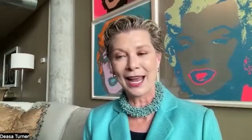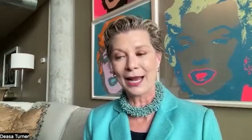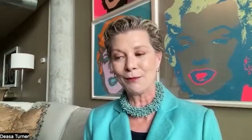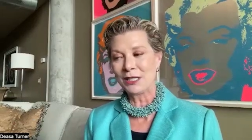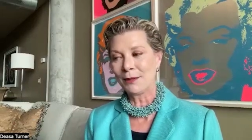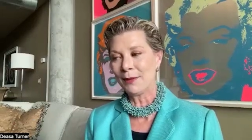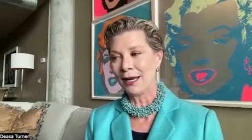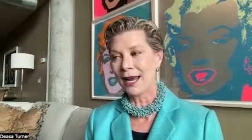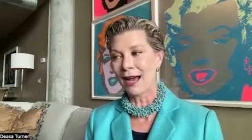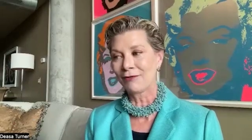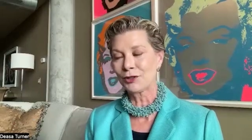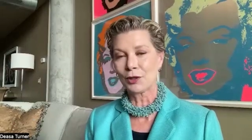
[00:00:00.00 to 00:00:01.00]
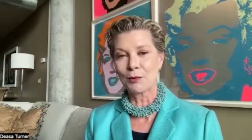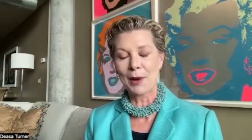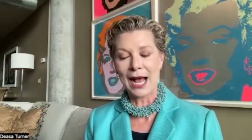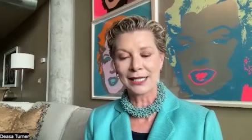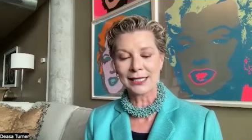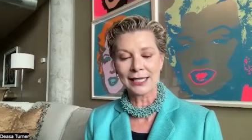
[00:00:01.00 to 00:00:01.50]
came to me after her
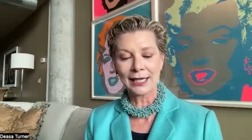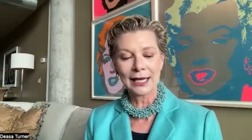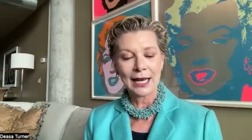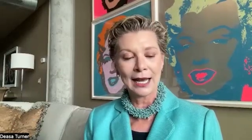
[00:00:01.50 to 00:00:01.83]
passing.